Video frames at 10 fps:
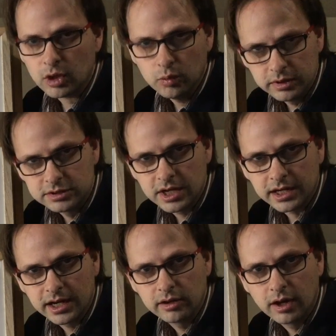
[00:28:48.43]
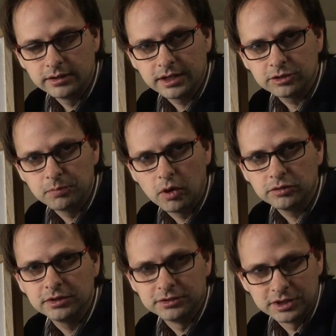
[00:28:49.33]
We can check it out on
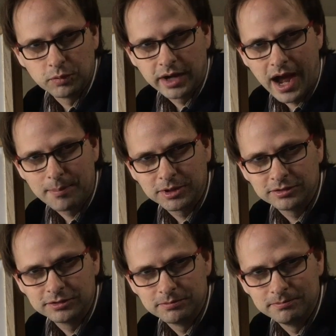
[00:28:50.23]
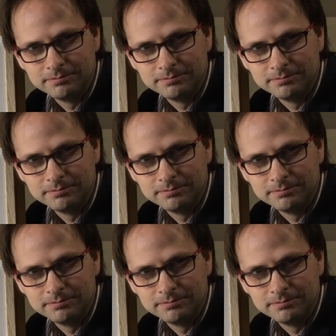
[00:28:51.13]
Desmos and see what happens.